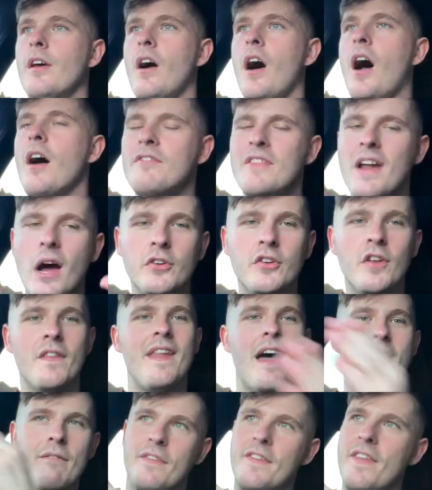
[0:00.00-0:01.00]
I've now done
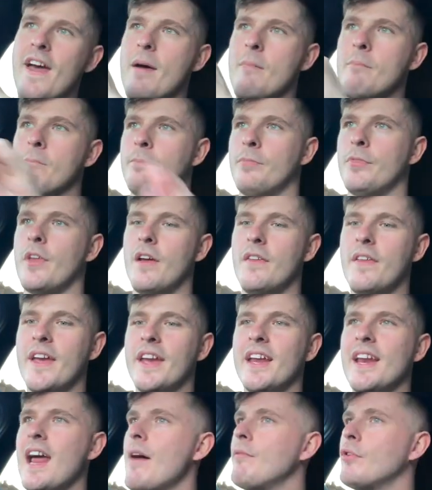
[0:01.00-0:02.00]
that for them, and they
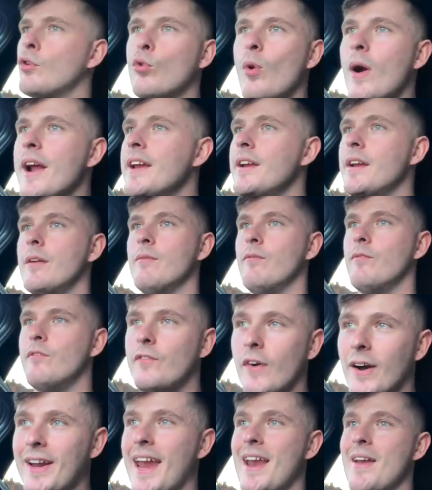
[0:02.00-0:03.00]
can have a great
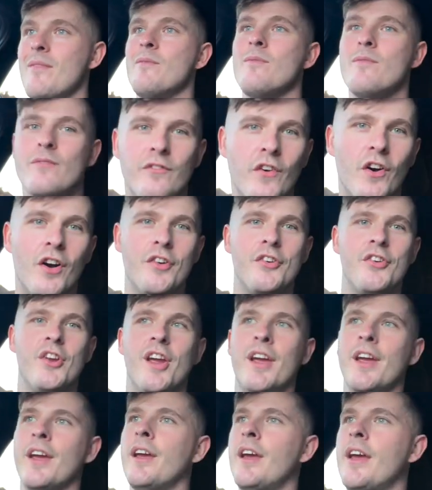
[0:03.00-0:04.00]
fucking first
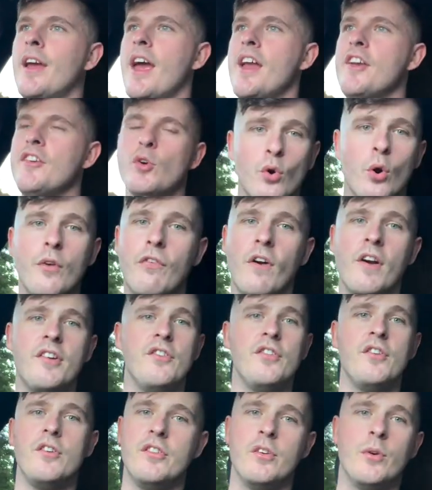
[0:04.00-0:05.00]
year. Enjoy
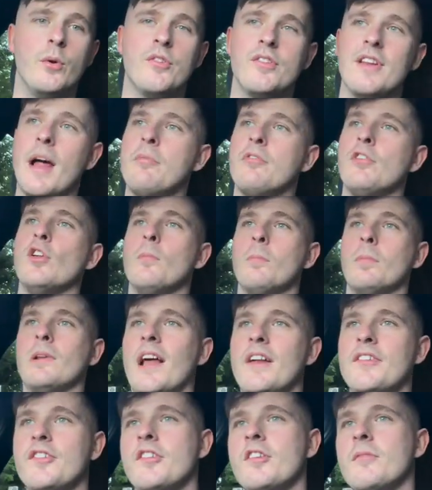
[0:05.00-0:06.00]
Freshers, you two. It was an absolute
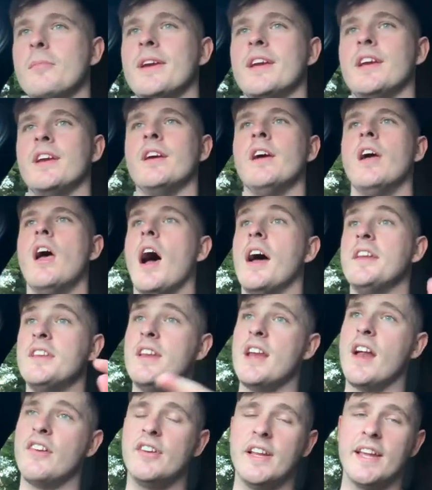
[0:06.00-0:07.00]
pleasure to meet you. I
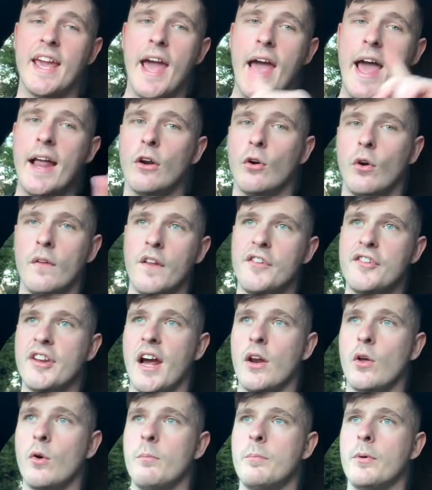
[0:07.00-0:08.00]
didn't actually get Ella on the
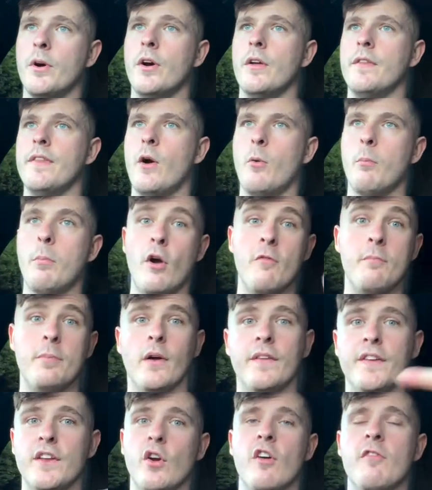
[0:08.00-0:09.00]
channel, but they'll both be
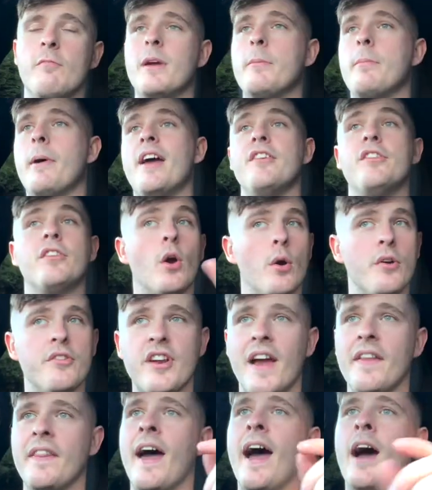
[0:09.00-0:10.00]
on the UFB page, so go and
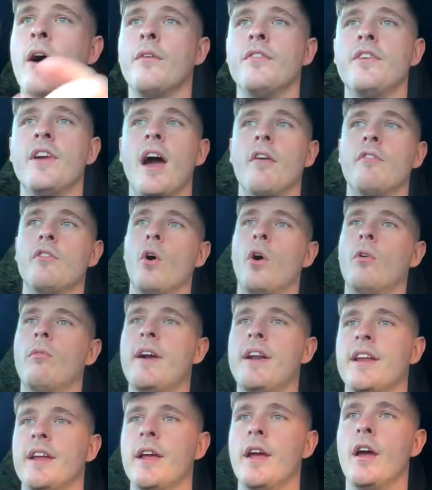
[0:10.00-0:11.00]
check that out if you have not
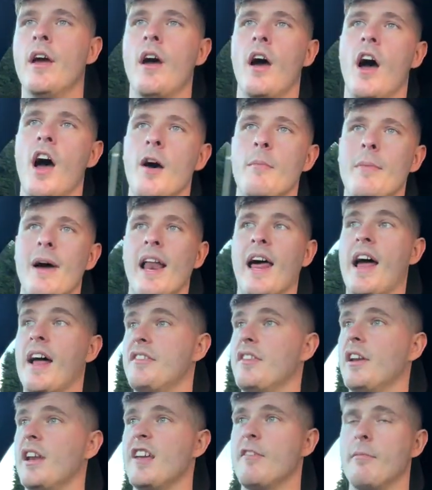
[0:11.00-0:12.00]
already. Ella had
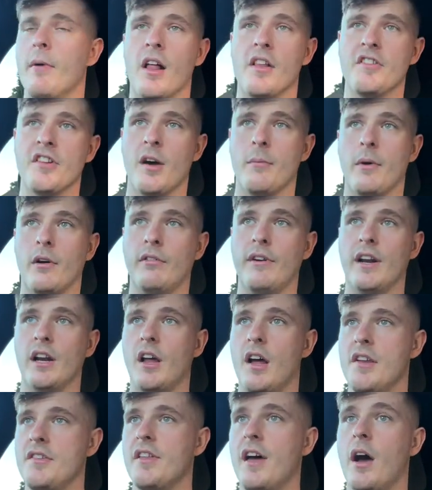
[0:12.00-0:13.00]
to leave by the time I
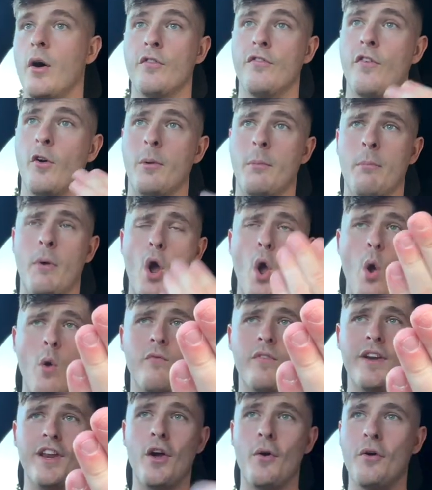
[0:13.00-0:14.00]
realised that I was filming my own
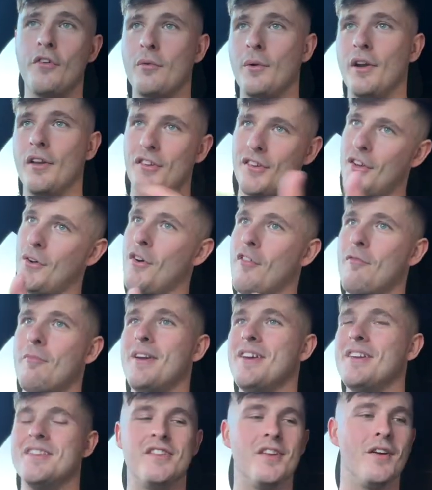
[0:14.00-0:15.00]
video as well as the
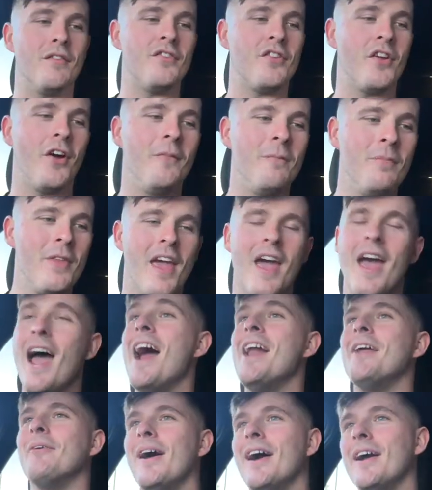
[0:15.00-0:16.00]
UFB stuff. So
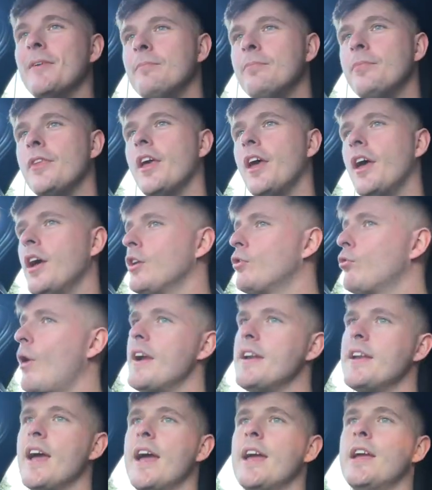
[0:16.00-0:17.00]
anyway,
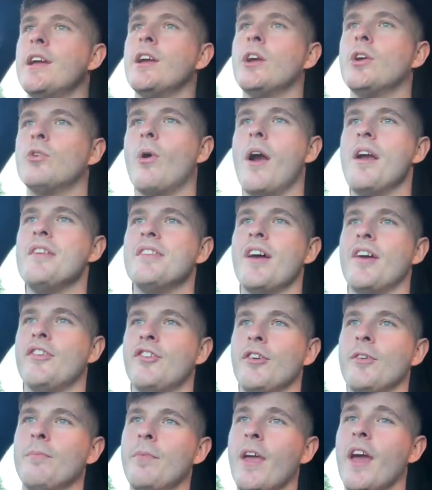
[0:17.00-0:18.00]
great day, great
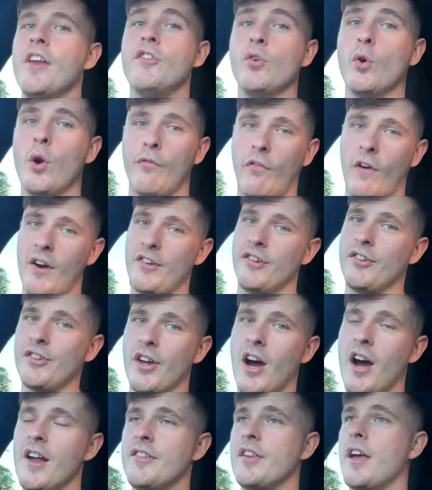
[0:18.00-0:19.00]
session. Enjoy Freshers,
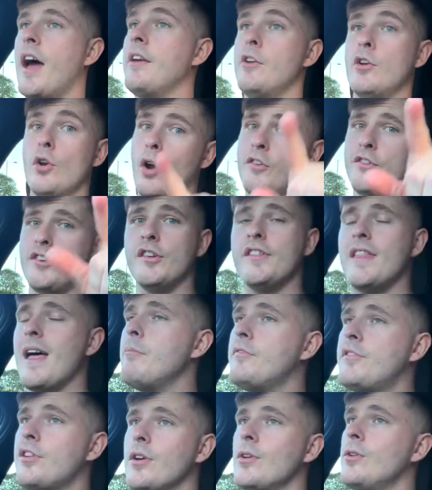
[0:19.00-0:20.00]
guys. And not just
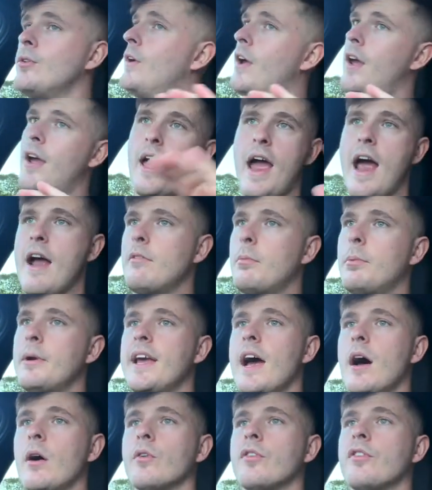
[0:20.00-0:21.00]
them two,
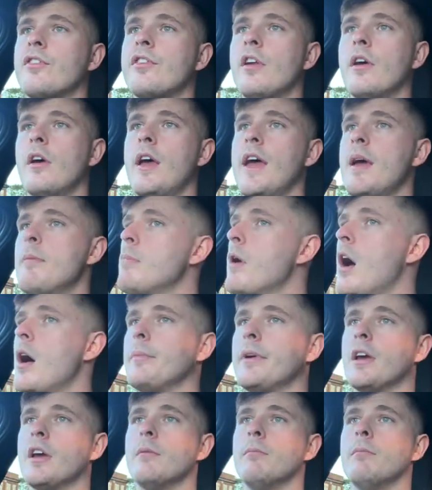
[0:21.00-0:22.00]
everybody else in
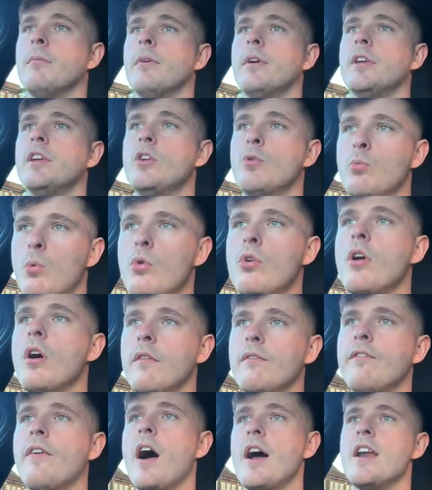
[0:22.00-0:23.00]
Birmingham. You will
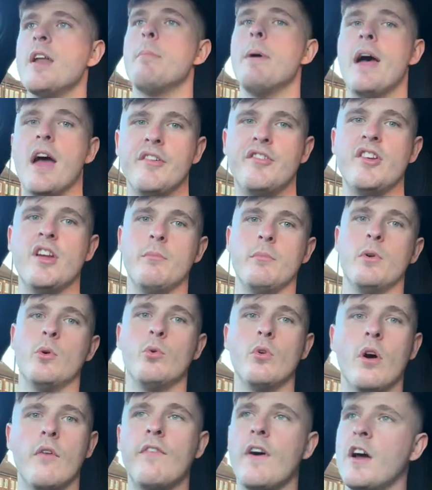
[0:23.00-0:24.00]
not find a better gym, you will
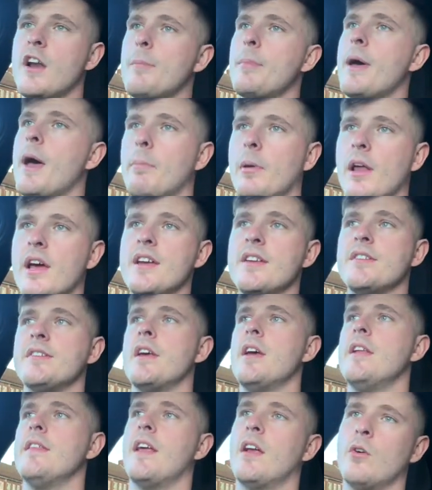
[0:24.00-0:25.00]
not find a better place
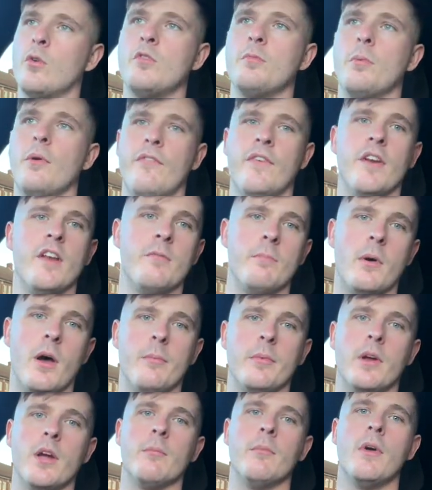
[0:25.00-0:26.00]
than Ultimate Fitness
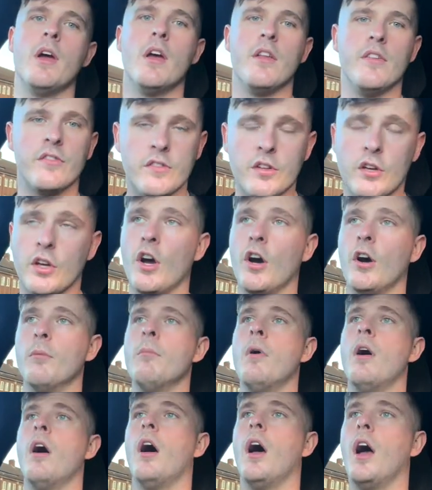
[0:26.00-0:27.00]
Birmingham to
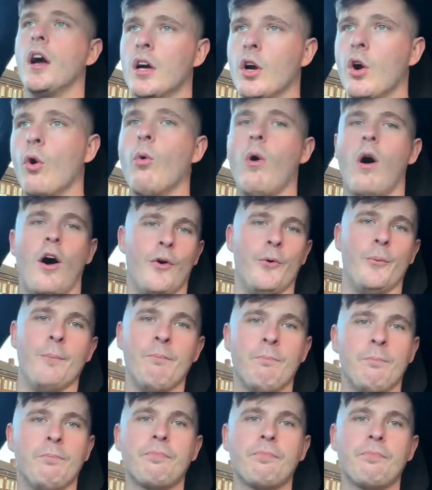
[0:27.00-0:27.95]
come and call home.